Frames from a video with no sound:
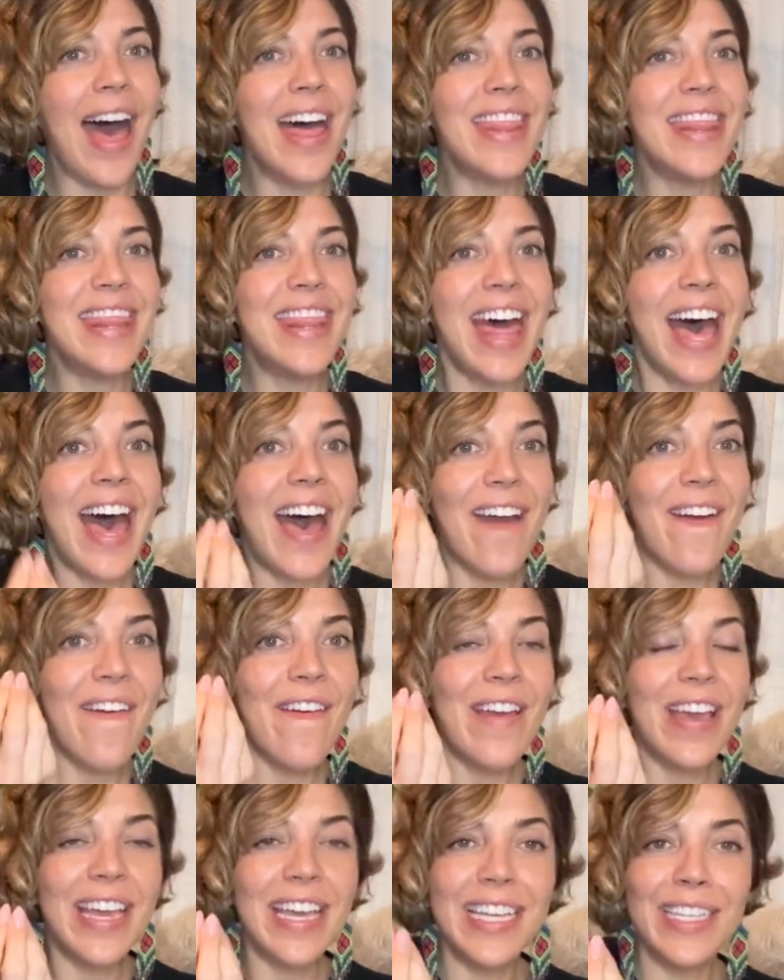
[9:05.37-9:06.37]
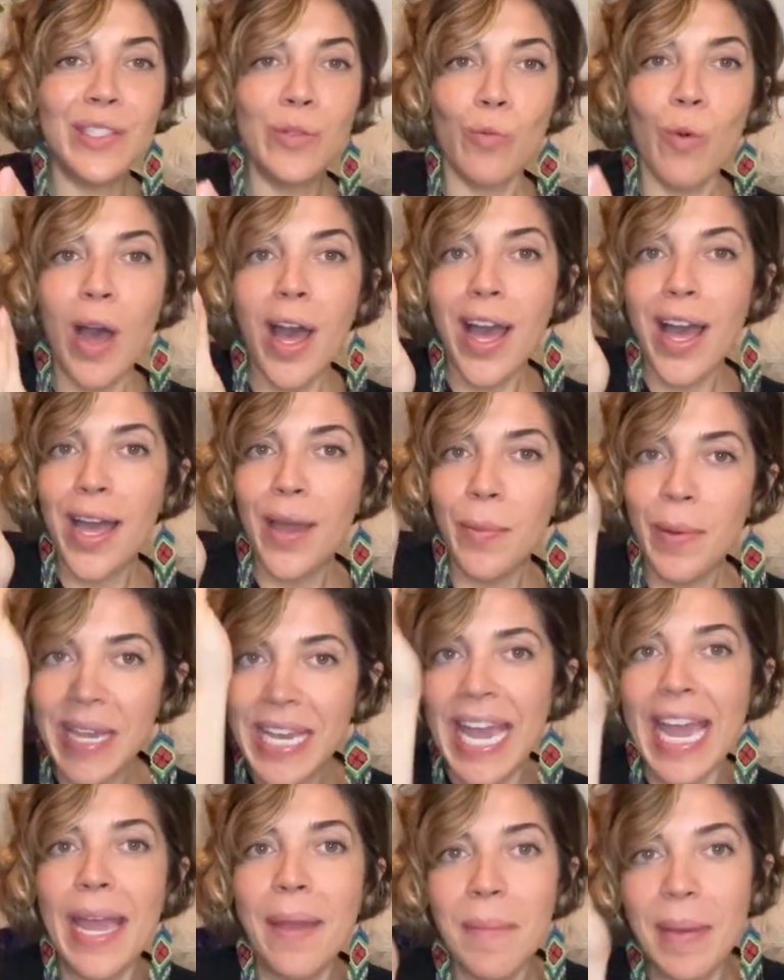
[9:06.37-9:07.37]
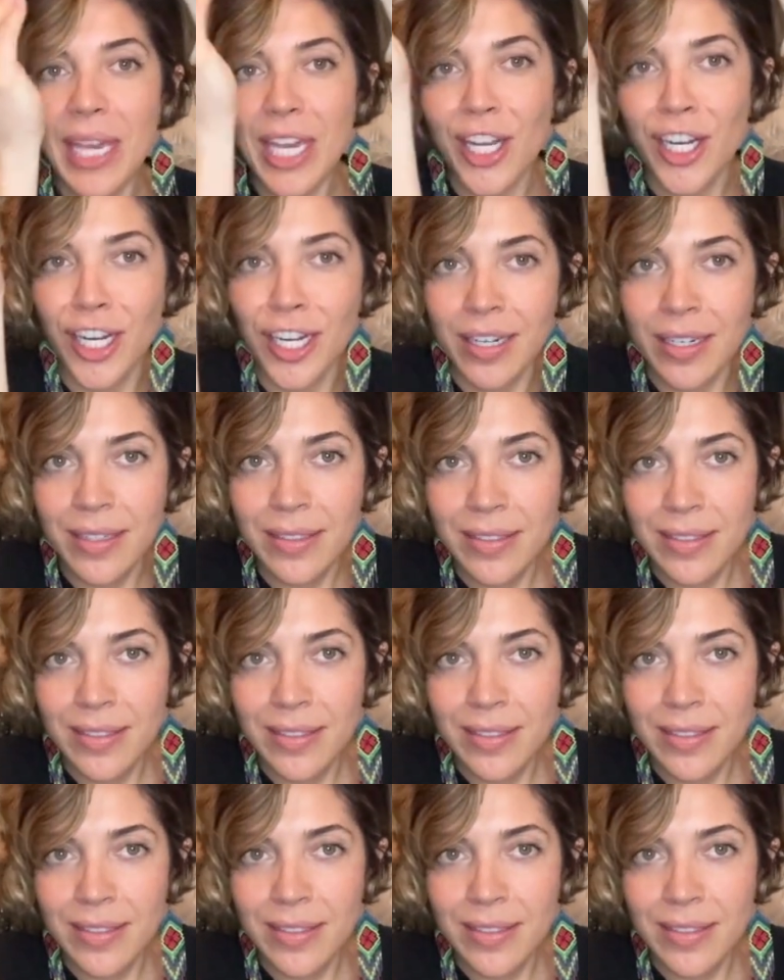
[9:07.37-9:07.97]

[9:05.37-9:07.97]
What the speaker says: that is why we came here.